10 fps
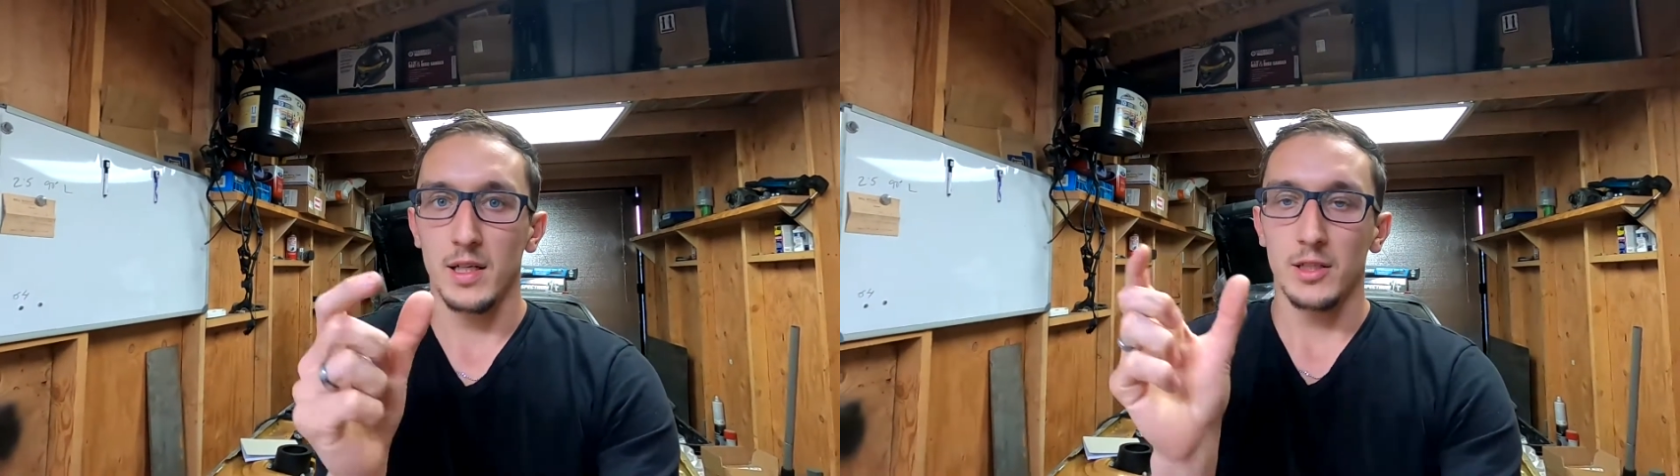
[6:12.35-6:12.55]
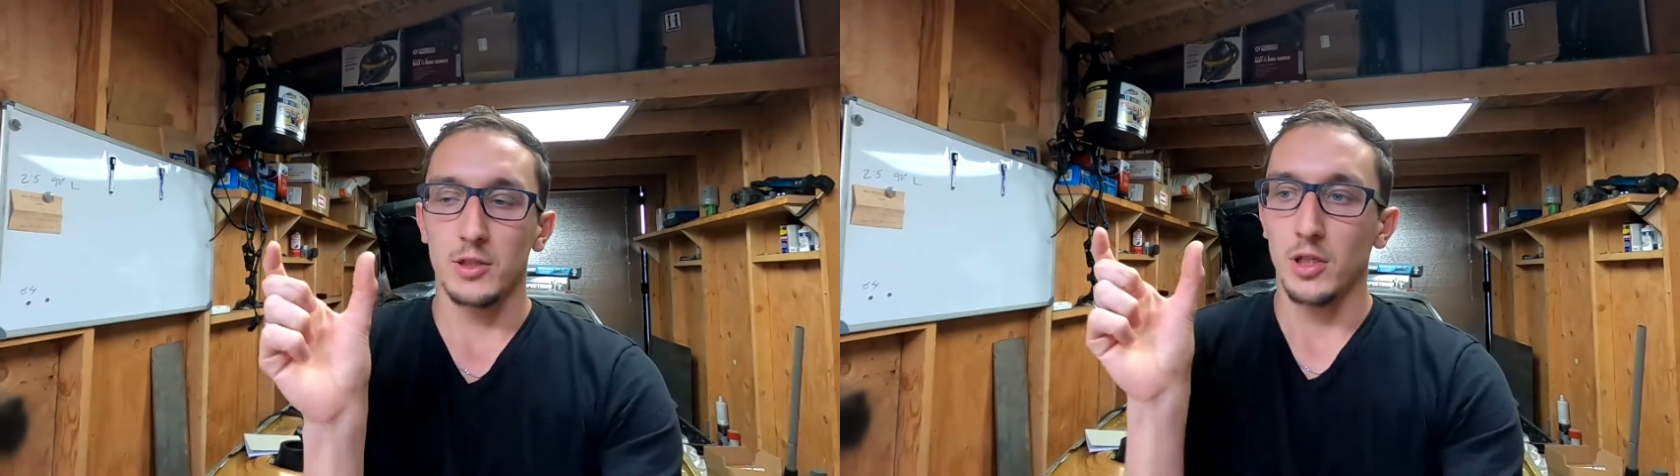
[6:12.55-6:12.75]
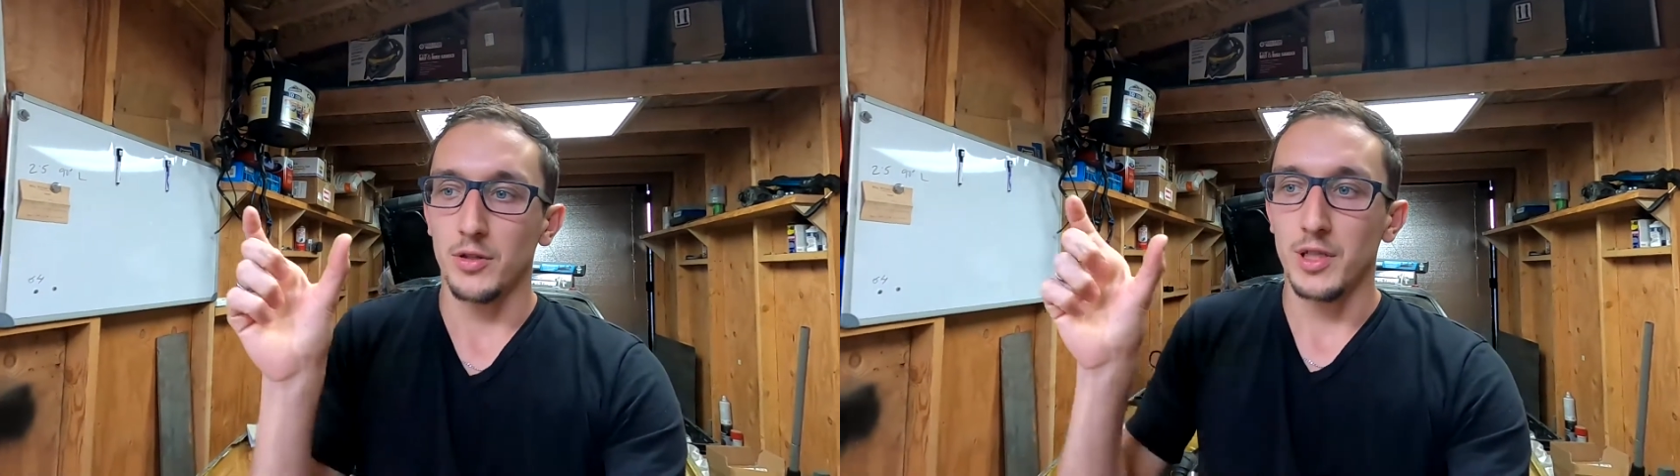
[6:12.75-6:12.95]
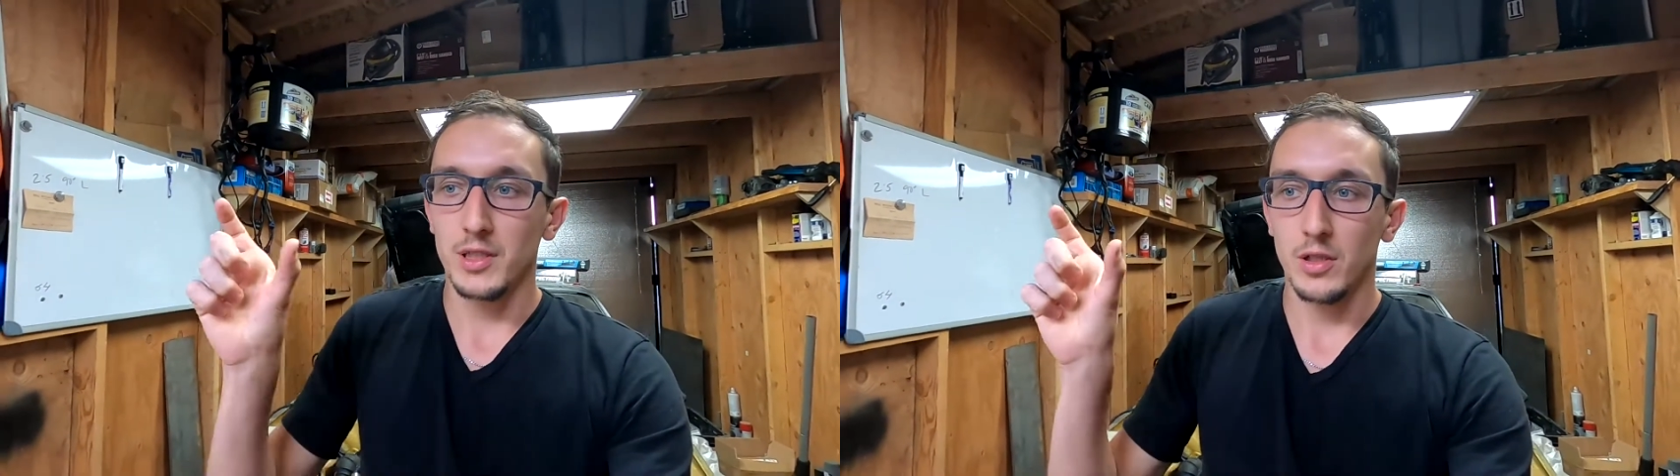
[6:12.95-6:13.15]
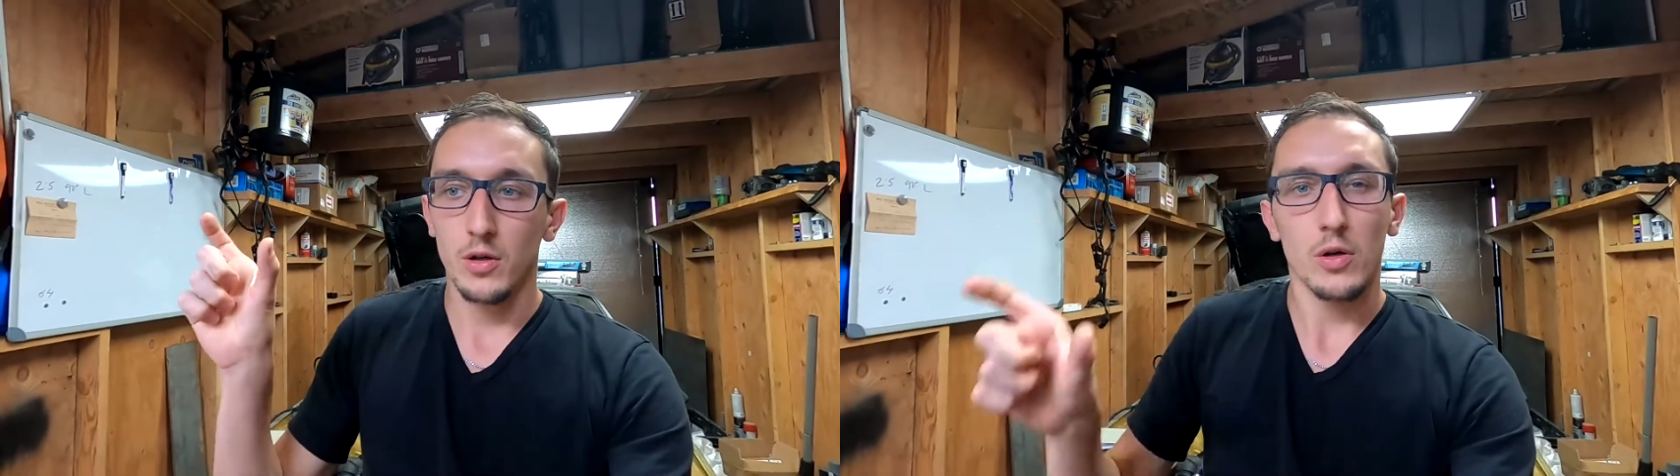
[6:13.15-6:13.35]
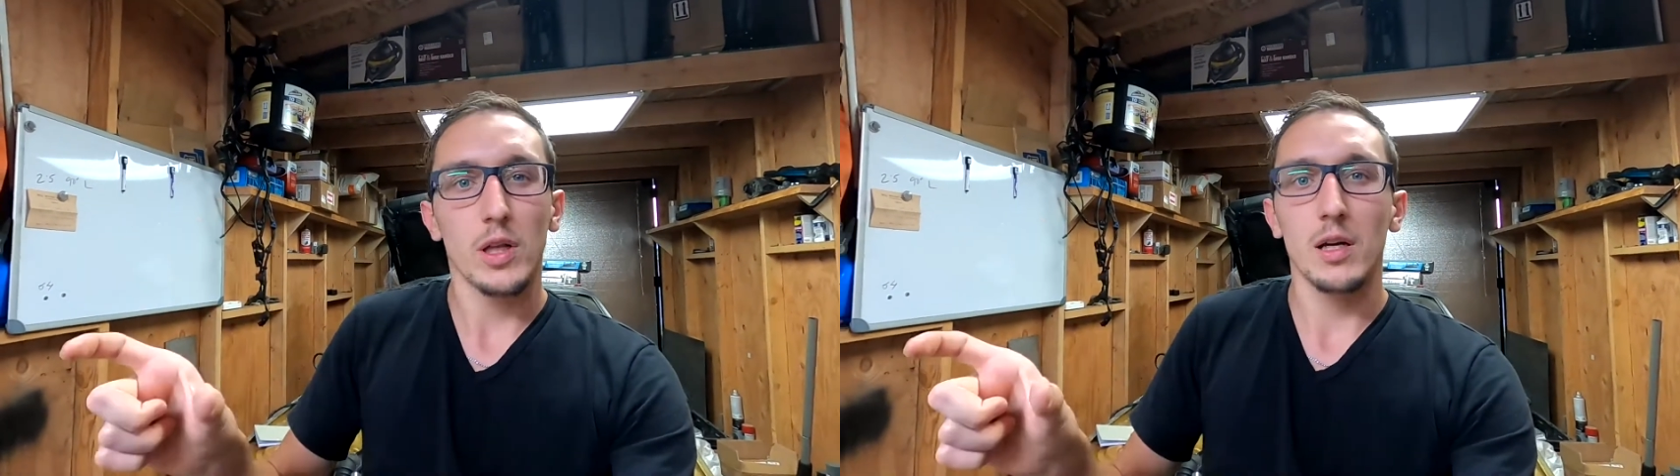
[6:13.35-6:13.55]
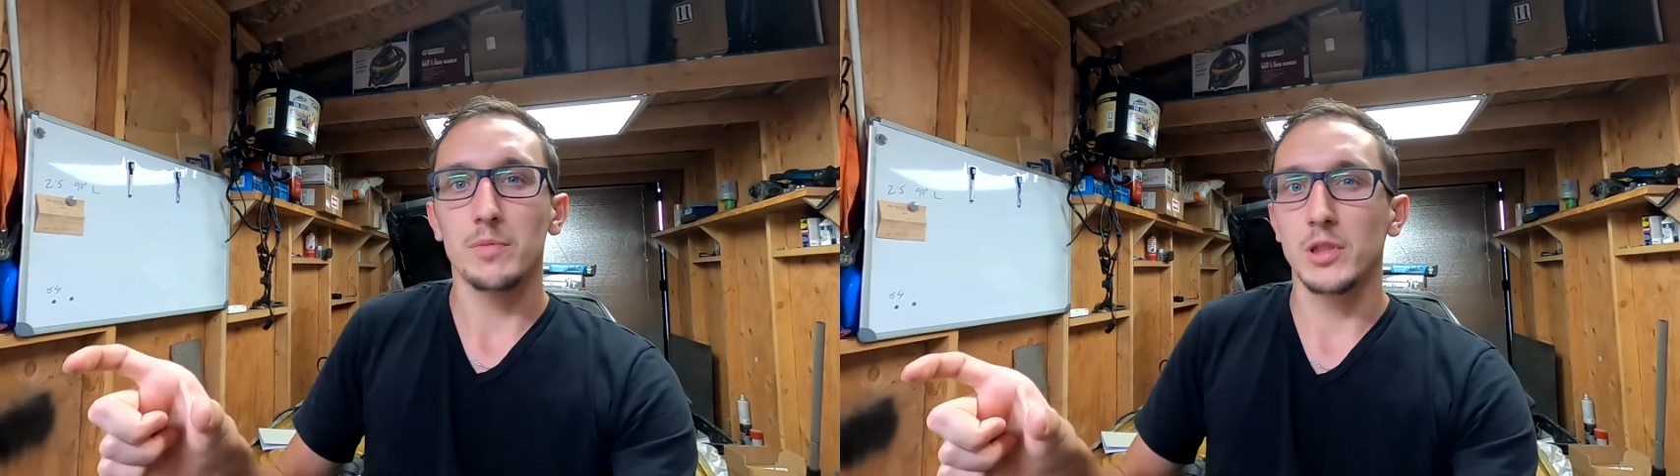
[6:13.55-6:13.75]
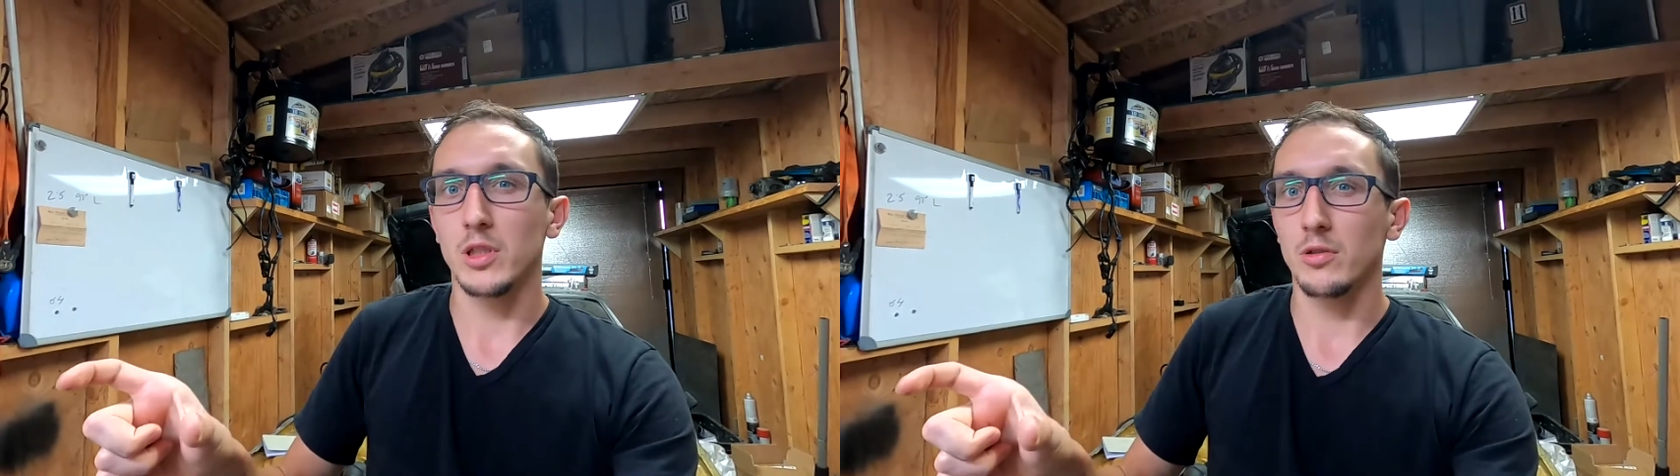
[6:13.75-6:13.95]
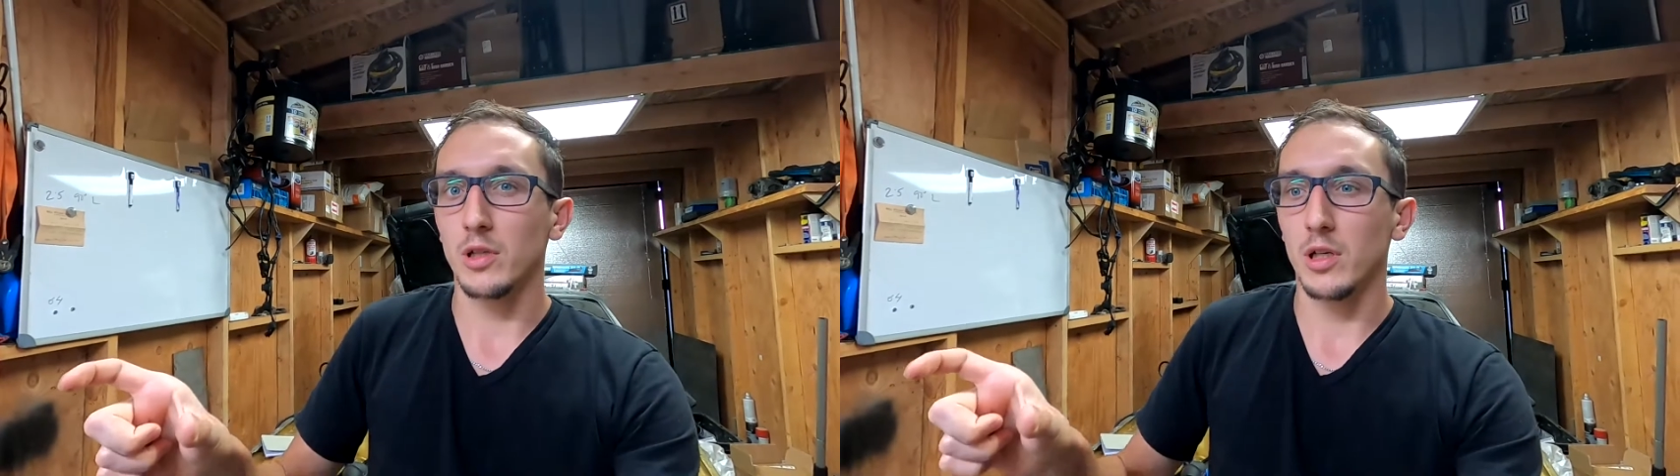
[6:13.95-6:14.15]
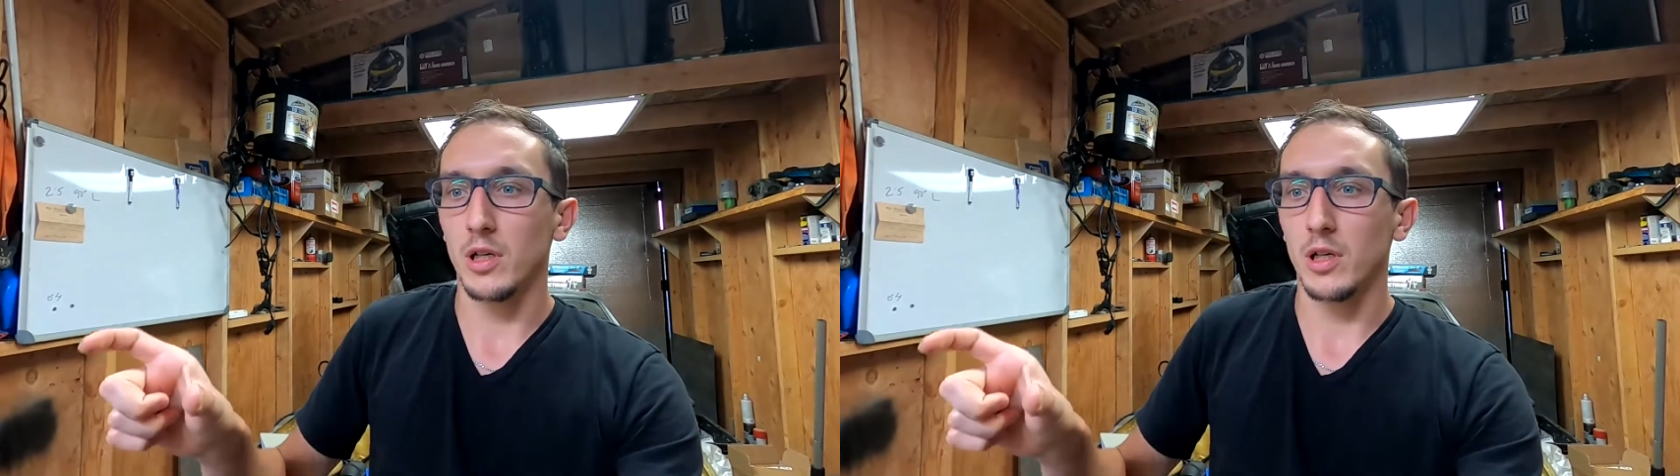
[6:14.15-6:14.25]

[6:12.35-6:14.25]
So there's a whole episode